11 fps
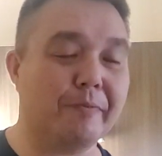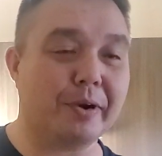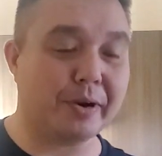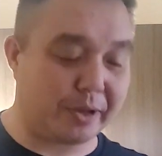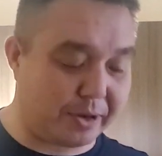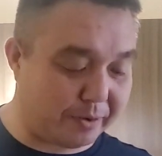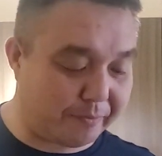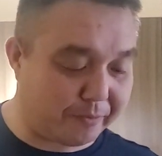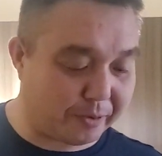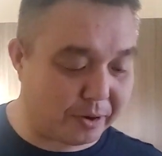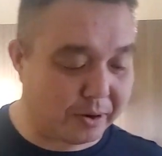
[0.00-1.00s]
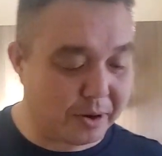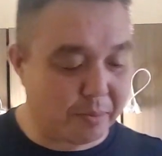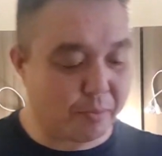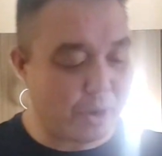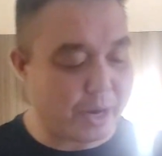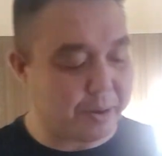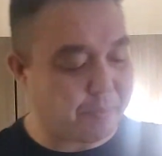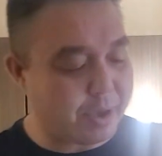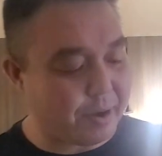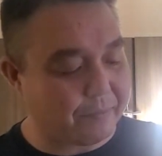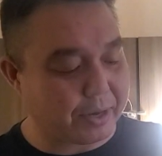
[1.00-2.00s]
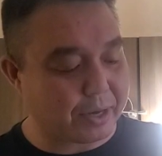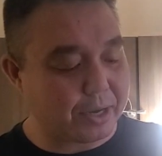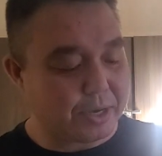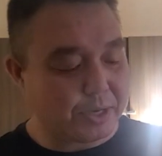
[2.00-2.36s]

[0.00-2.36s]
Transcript: Very good for Miranda Maverick.